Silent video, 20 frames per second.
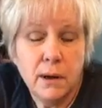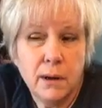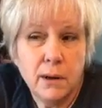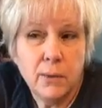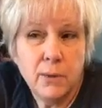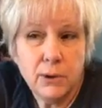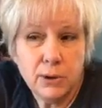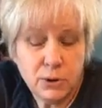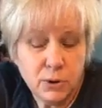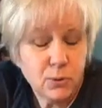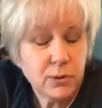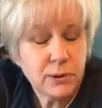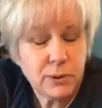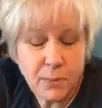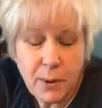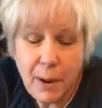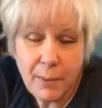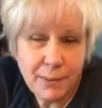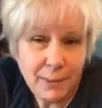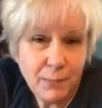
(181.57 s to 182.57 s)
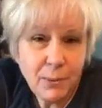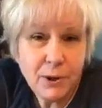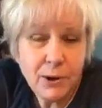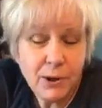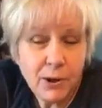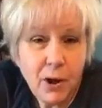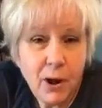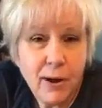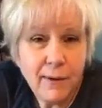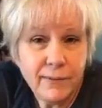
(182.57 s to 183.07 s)
which was probably pretty
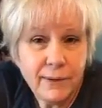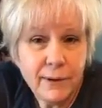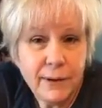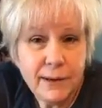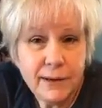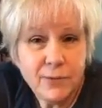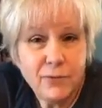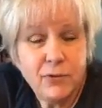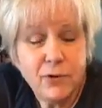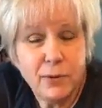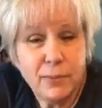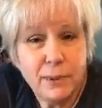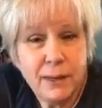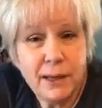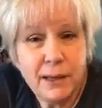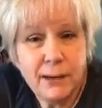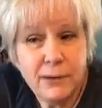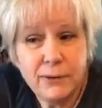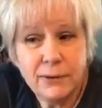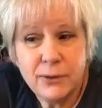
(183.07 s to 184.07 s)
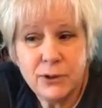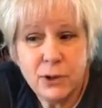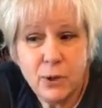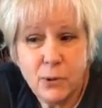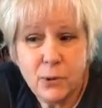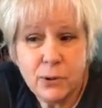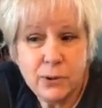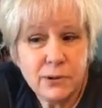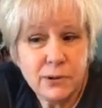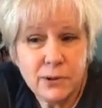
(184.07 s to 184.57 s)
often for beginner
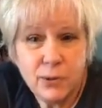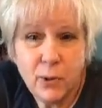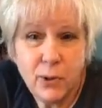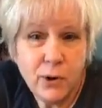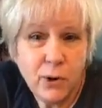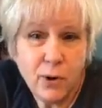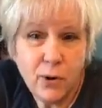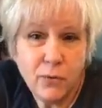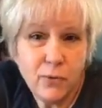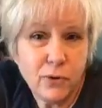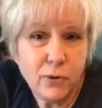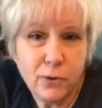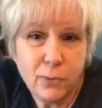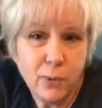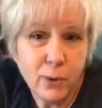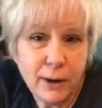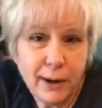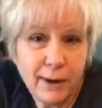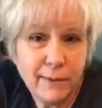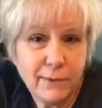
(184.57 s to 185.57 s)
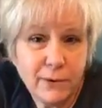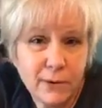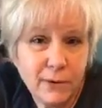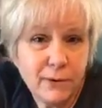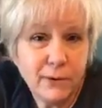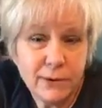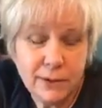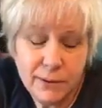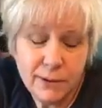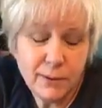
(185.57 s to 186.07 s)
sewers sewing over whatever.
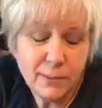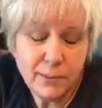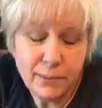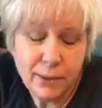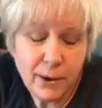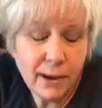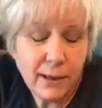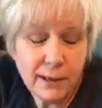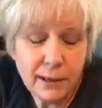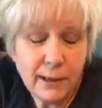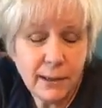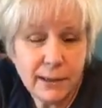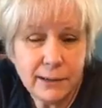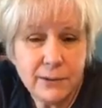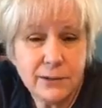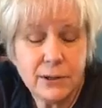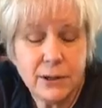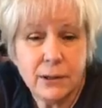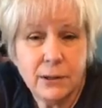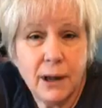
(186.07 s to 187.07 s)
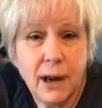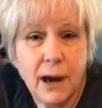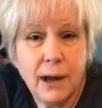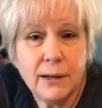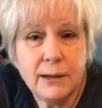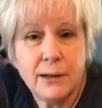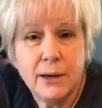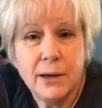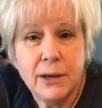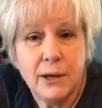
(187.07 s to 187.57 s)
You break needles a lot.
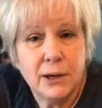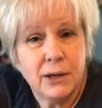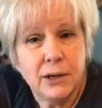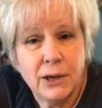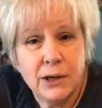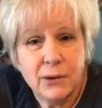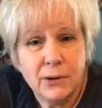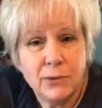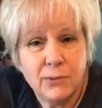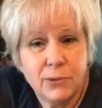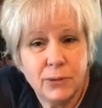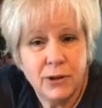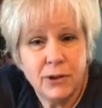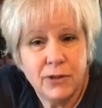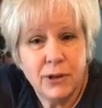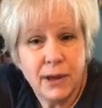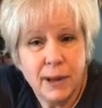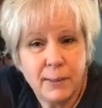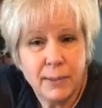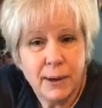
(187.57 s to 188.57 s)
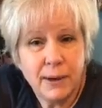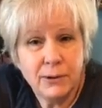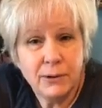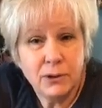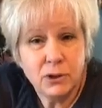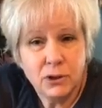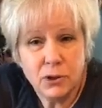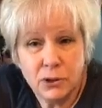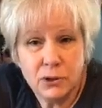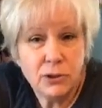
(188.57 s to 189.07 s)
You don't really think about, you
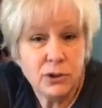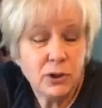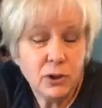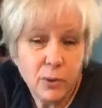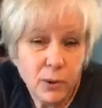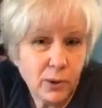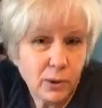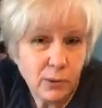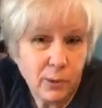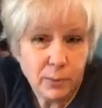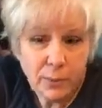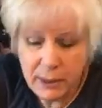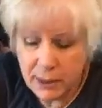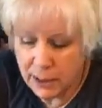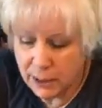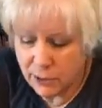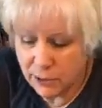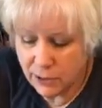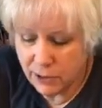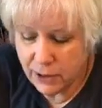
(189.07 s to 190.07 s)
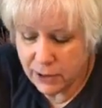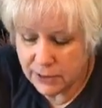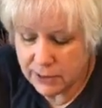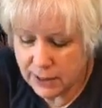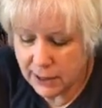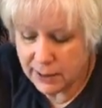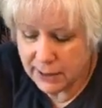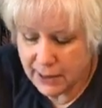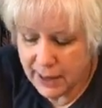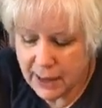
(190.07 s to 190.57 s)
shouldn't sew into a pin or things
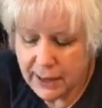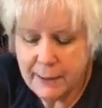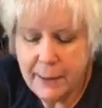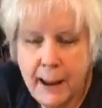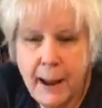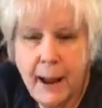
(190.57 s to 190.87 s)
like that.